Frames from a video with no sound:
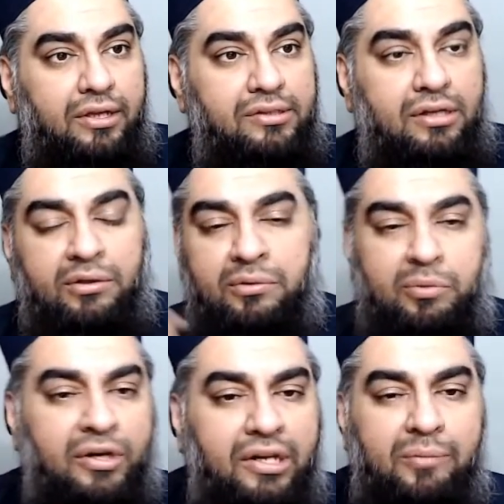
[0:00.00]
The
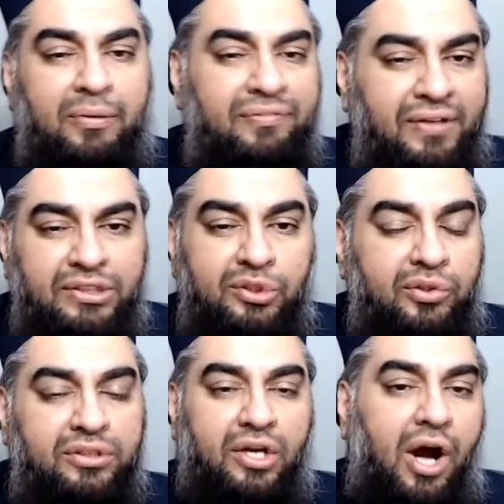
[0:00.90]
working professional or
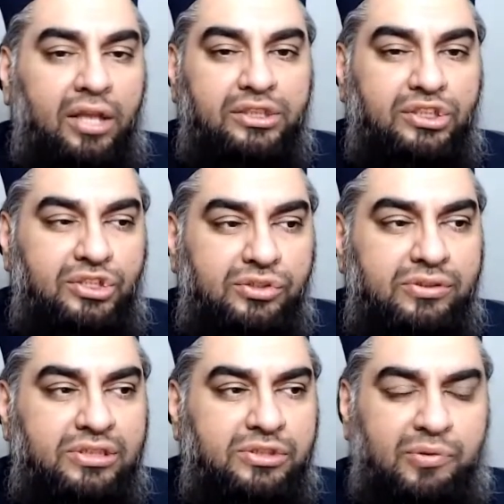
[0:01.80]
the college
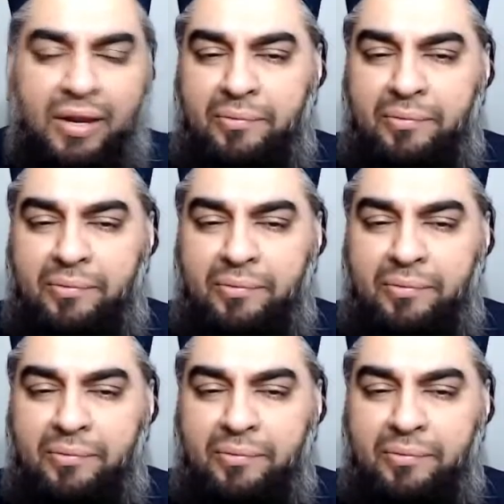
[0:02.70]
student, right?